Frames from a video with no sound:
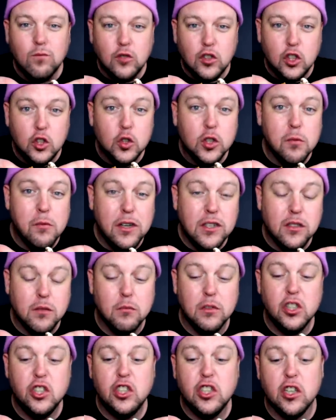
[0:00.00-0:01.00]
you could make
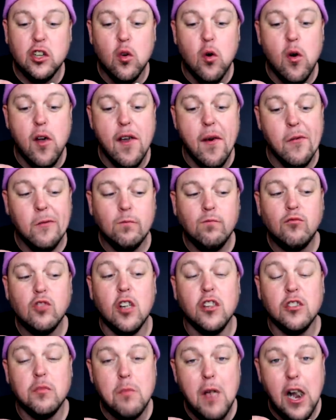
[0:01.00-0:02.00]
some legit coin,
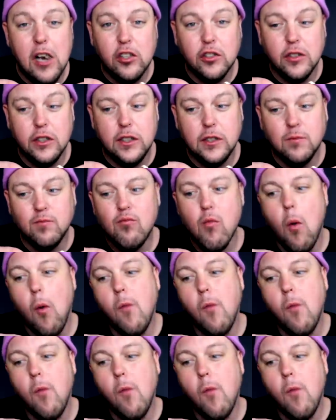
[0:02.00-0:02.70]
especially